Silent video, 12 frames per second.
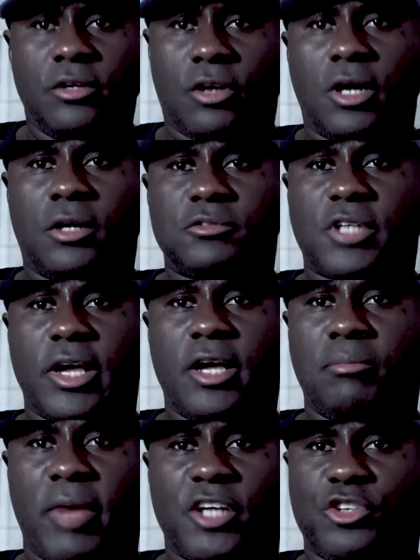you know what I'm
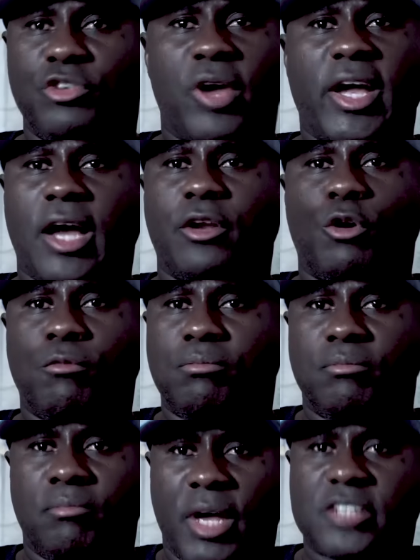saying? Make sure you ain't got
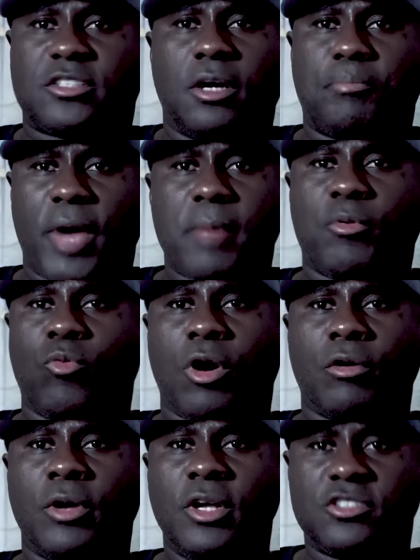no messed up
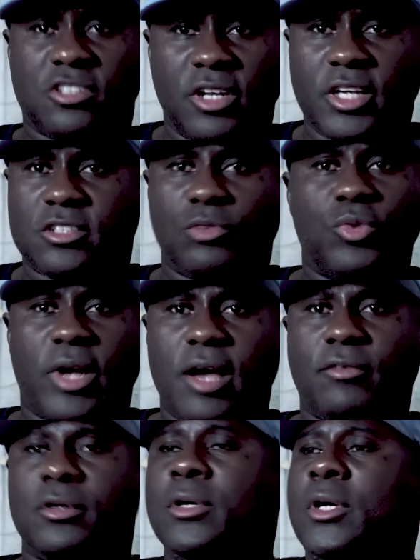paperwork, snitching,
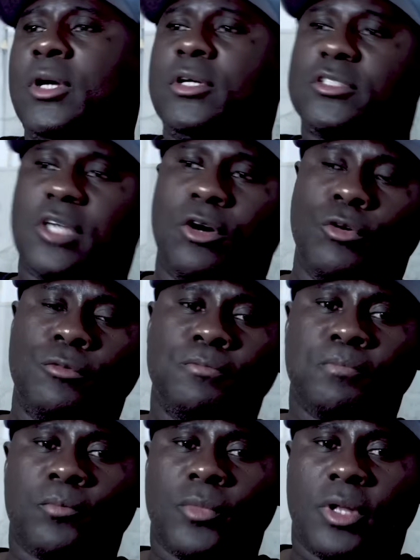whatever. So
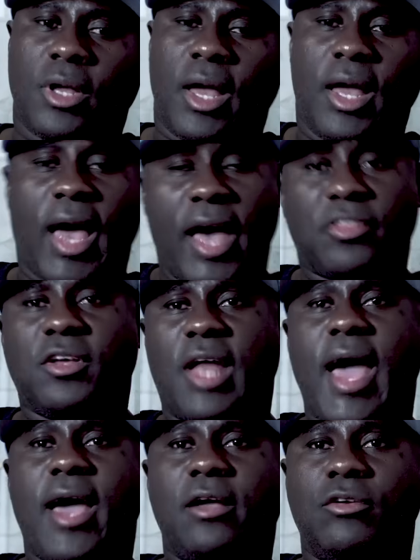after
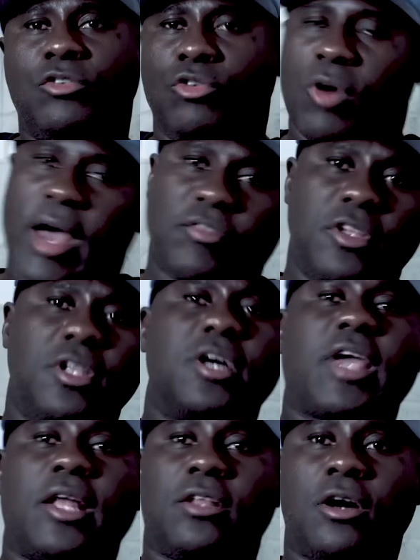that, you're gonna have to
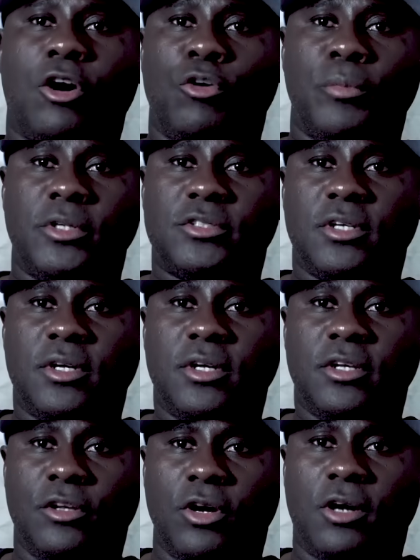look at the homies.
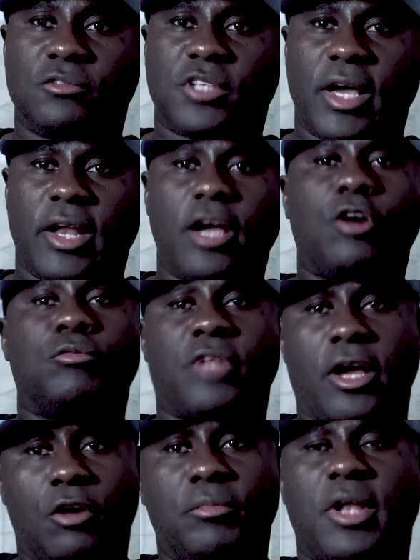You know what I'm saying? They gonna
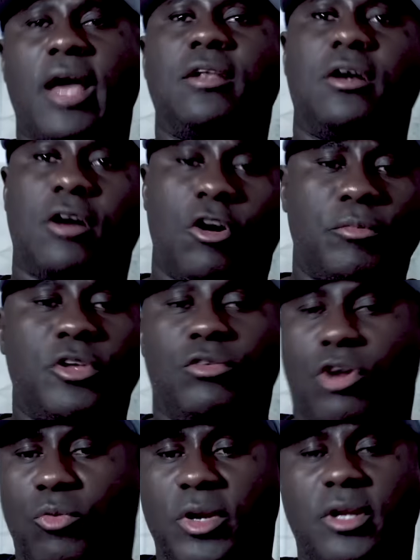be like, look, homie, you
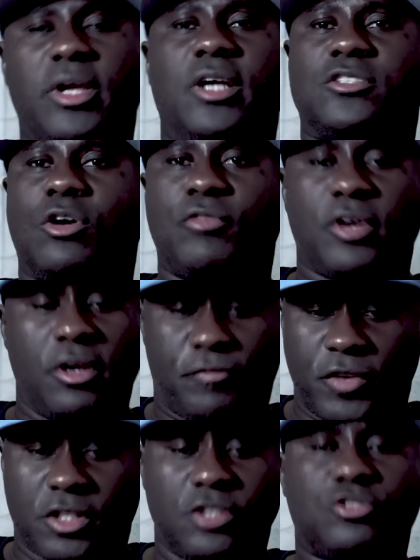know what it is over here,
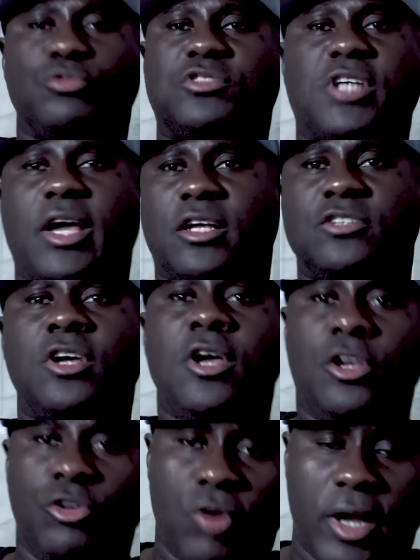52 seconds.
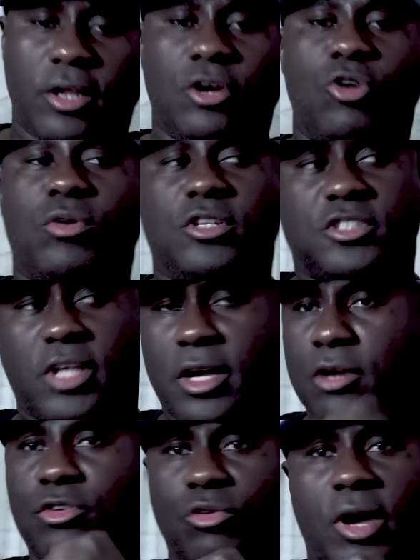You got to go in the
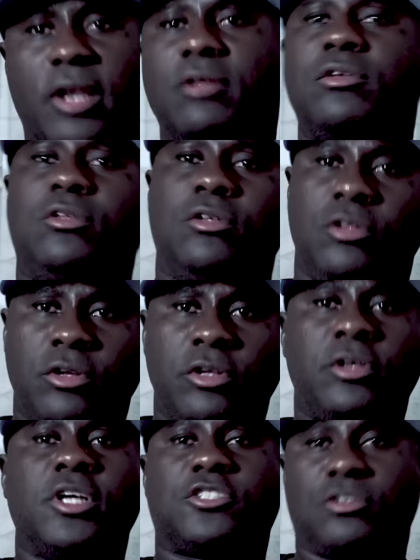cell. You got to
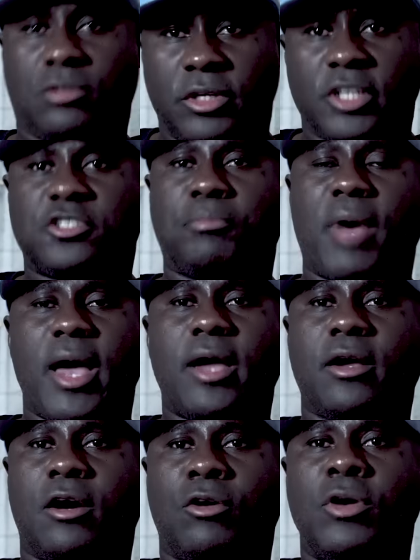get your
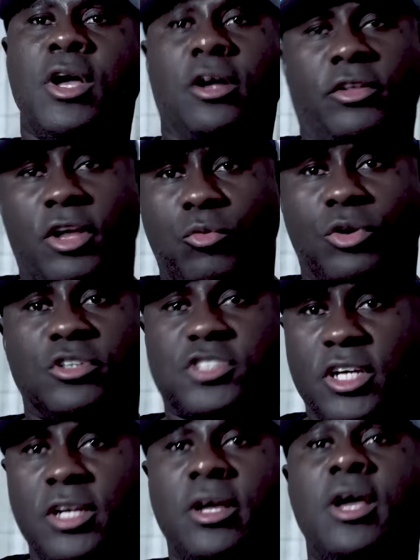bang on because they want to
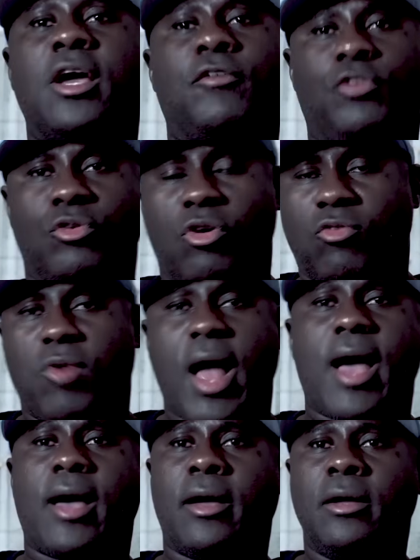see if you gonna
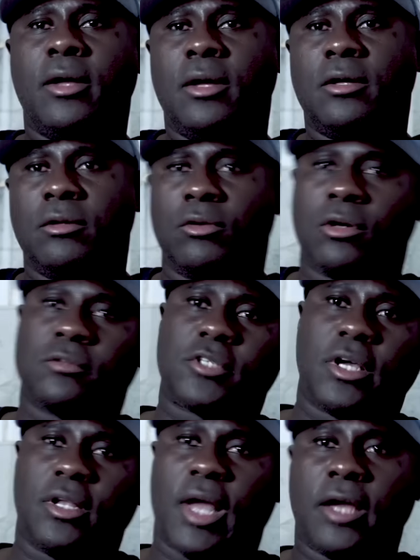ride. You know what I'm
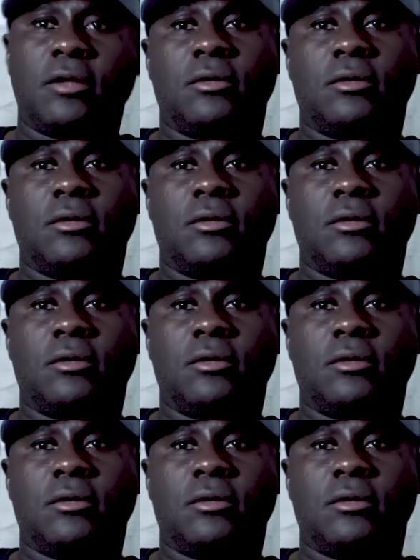saying? Like,